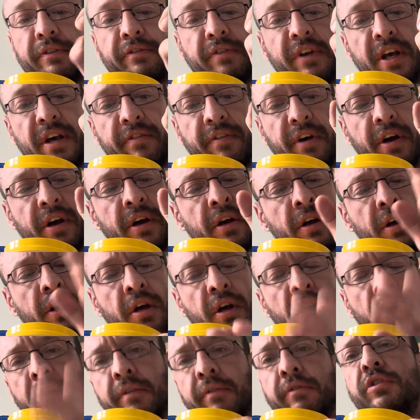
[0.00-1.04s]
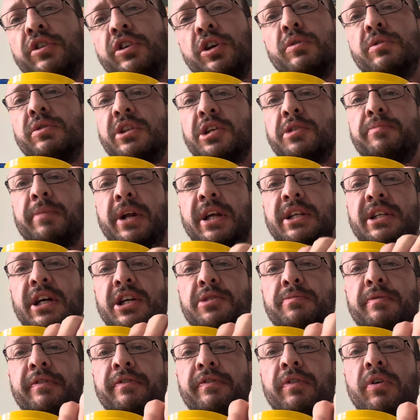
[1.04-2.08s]
flavour. Used this many
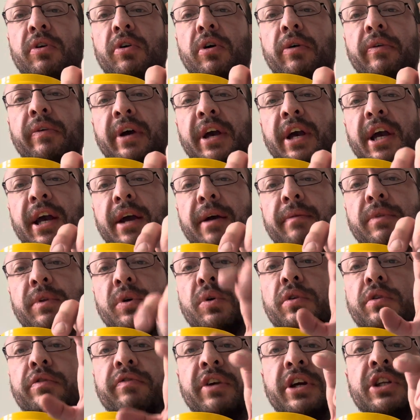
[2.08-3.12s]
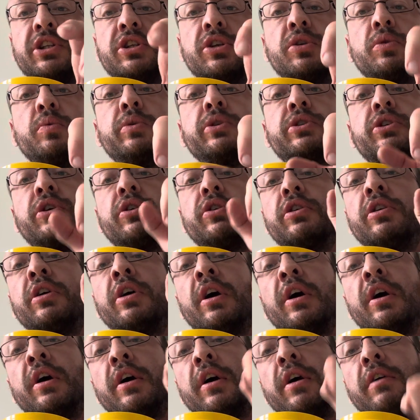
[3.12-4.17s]
times before. The old V2 was good.
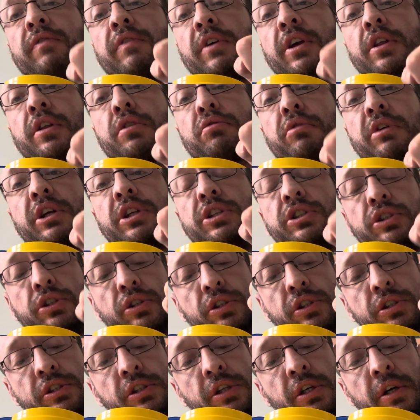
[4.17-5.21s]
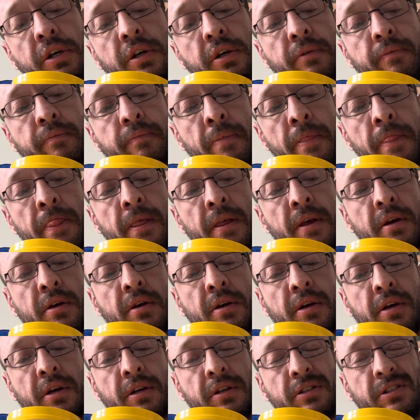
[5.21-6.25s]
V3 just
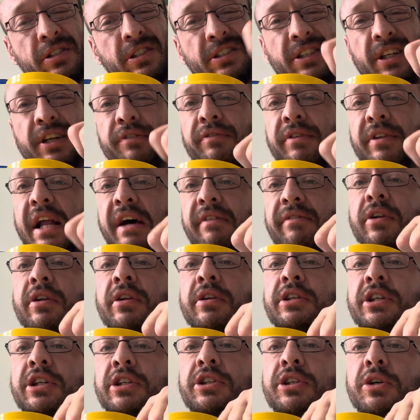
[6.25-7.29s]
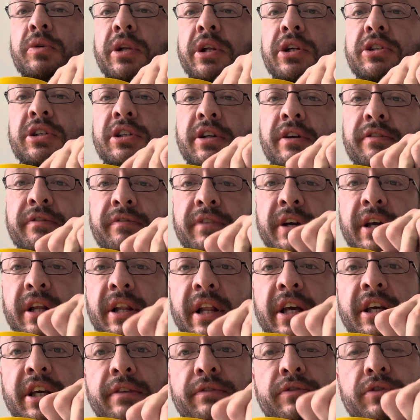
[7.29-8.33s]
different level. You do literally, you feel
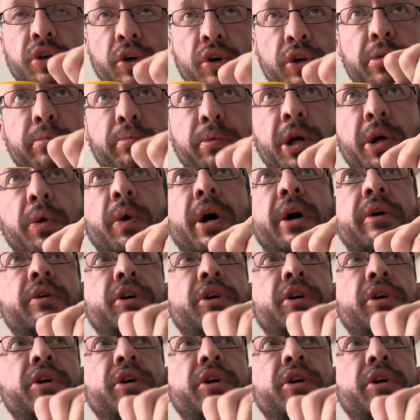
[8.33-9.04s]
like you've took a pre-workout.